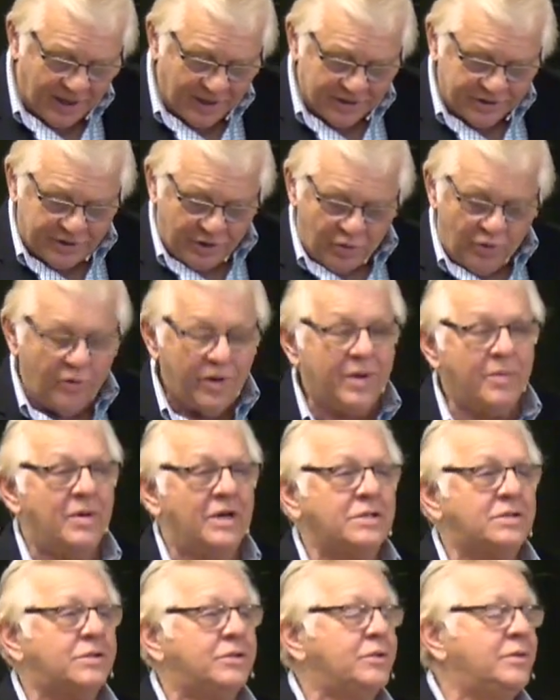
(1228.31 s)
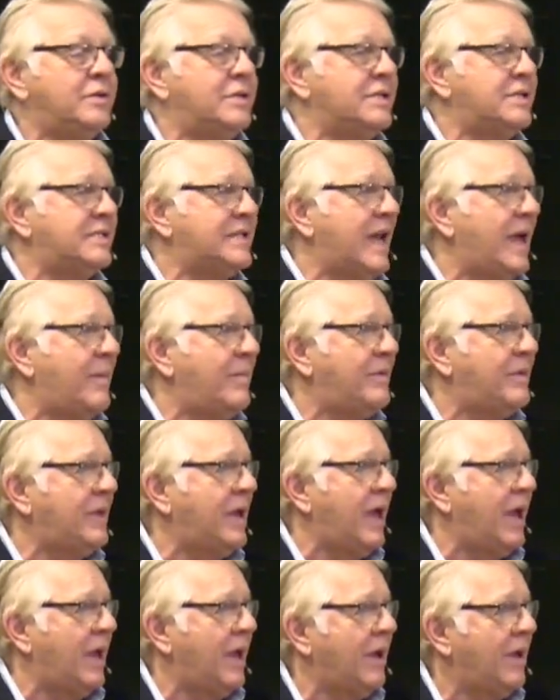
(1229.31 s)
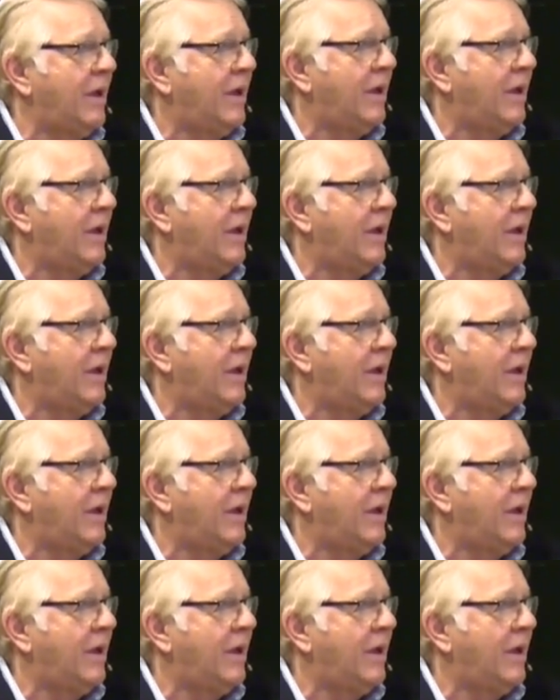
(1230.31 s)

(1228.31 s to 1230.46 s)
So we must do the same thing.